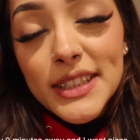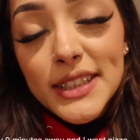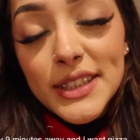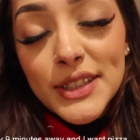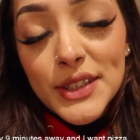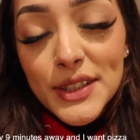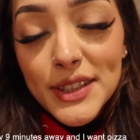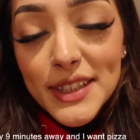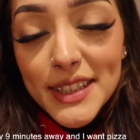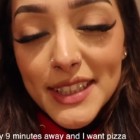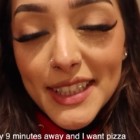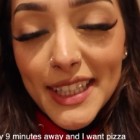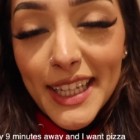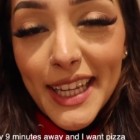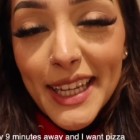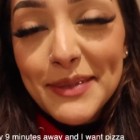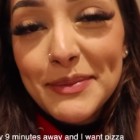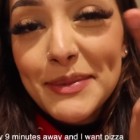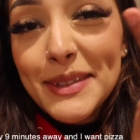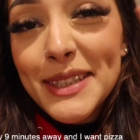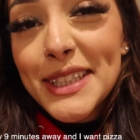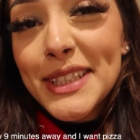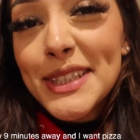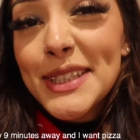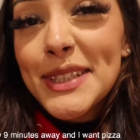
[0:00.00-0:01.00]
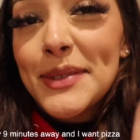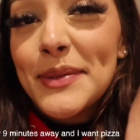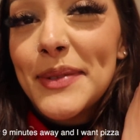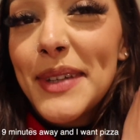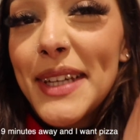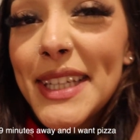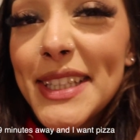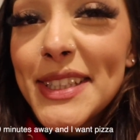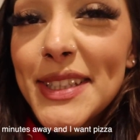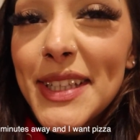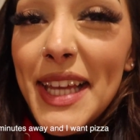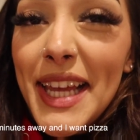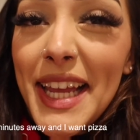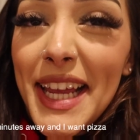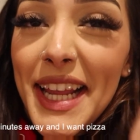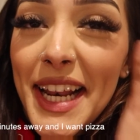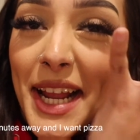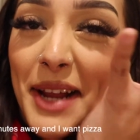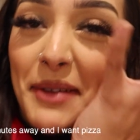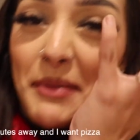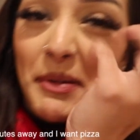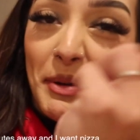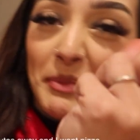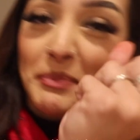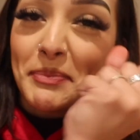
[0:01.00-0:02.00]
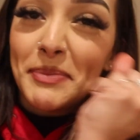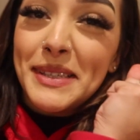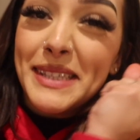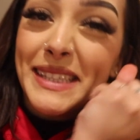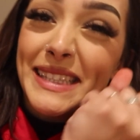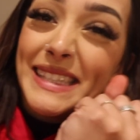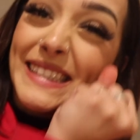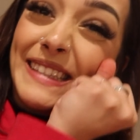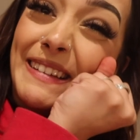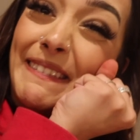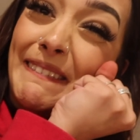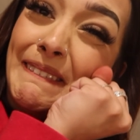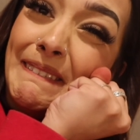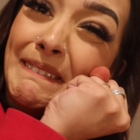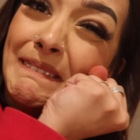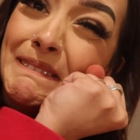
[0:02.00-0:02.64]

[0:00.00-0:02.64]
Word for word: It's only nine minutes away and I want pizza.